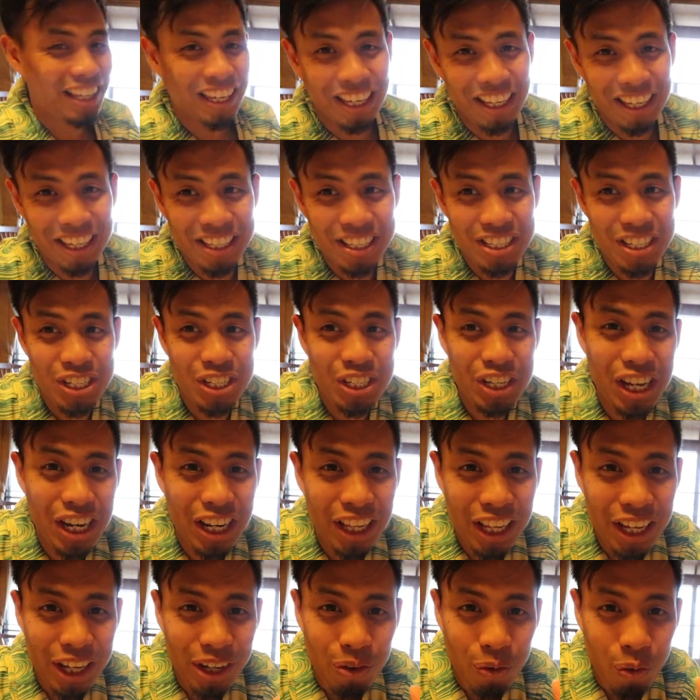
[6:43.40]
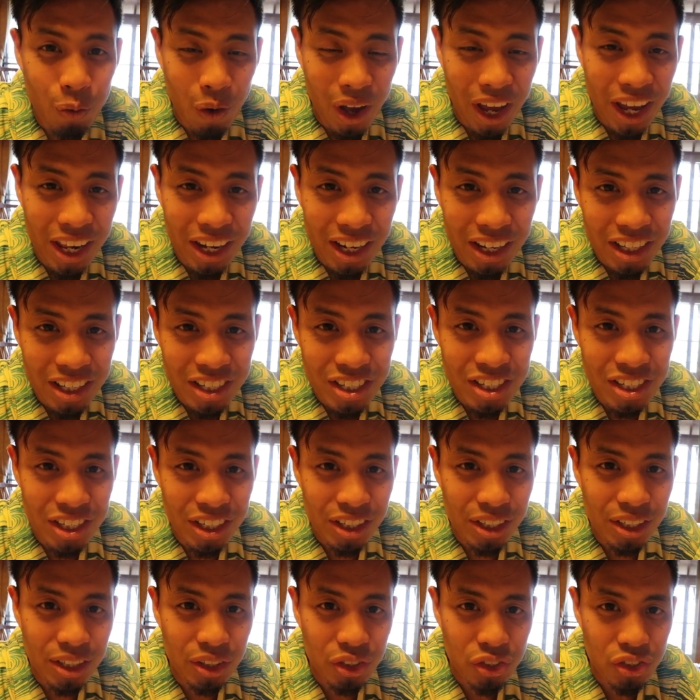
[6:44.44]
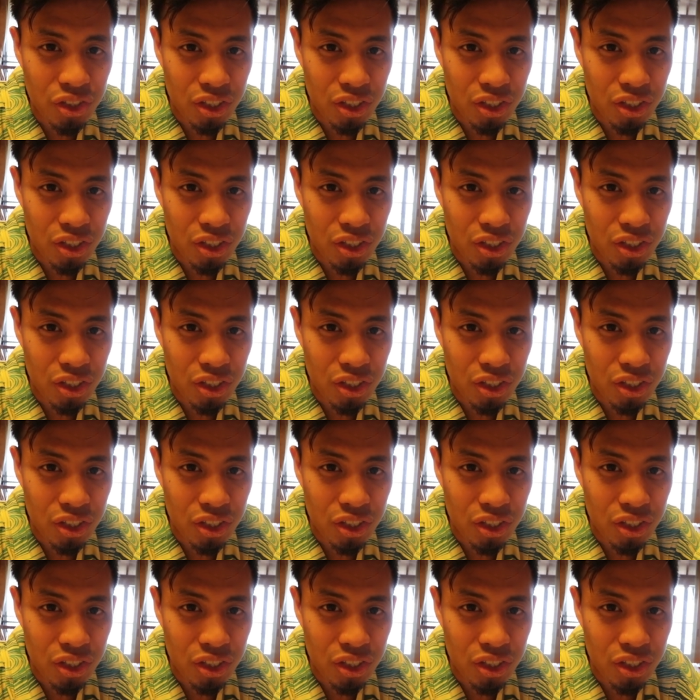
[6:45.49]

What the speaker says: Okay, just gotta like wait until